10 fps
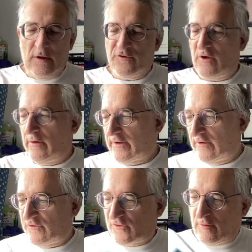So I'm
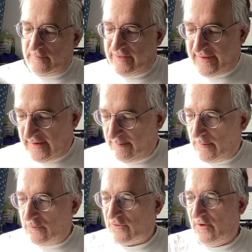going to start with the
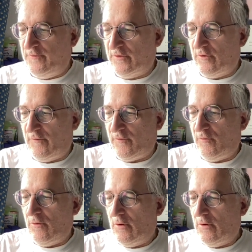Moldovan novel.